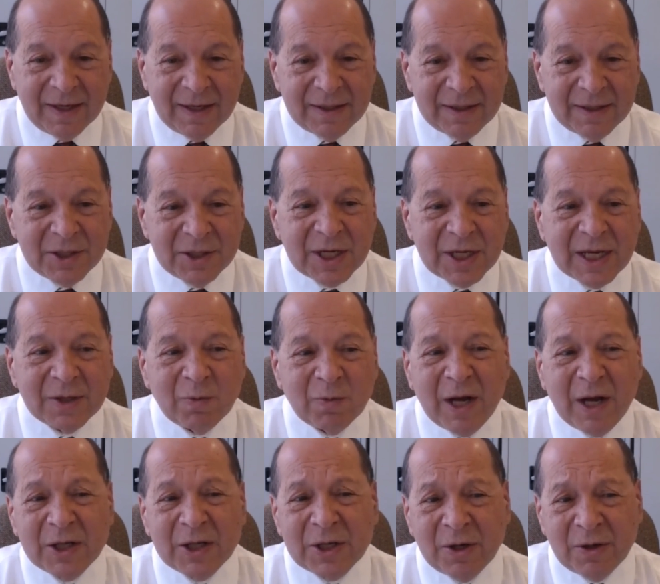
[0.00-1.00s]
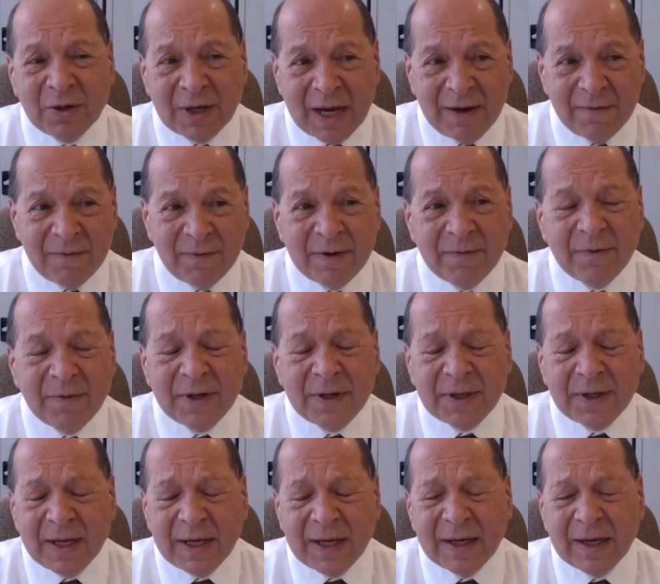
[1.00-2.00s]
New South Wales, I'll cover
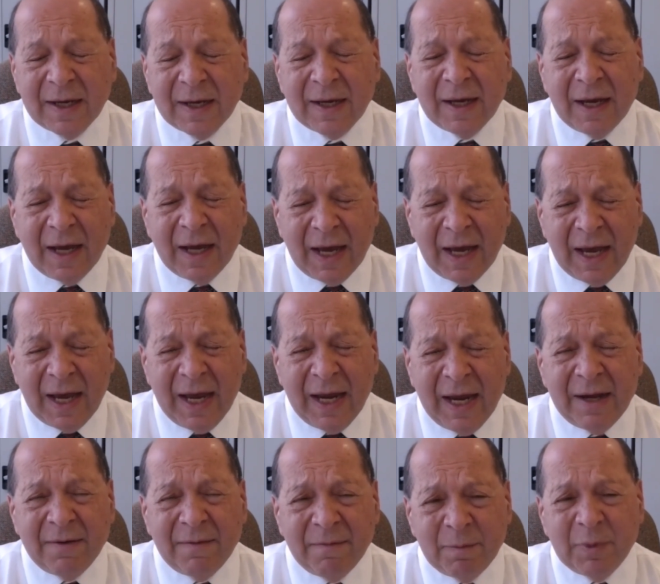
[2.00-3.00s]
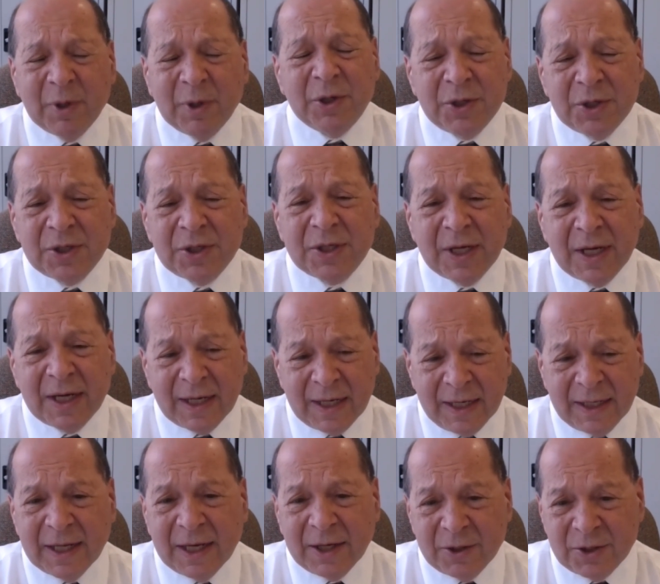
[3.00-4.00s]
everything, and purchasing in
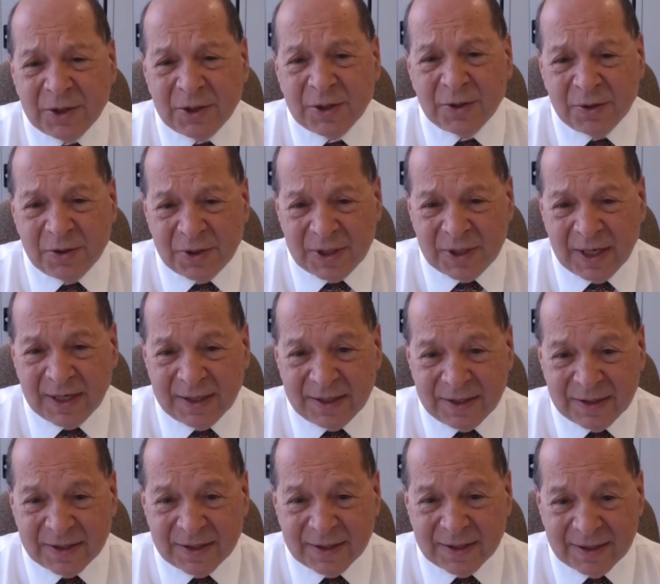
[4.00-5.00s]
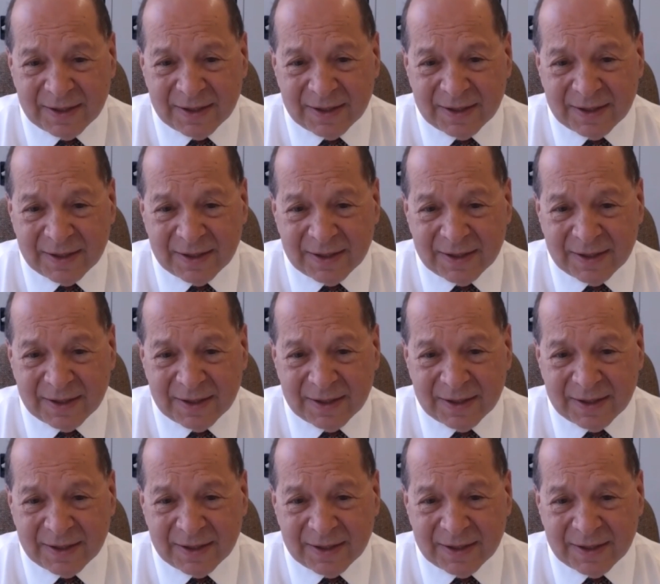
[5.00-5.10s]
those two states.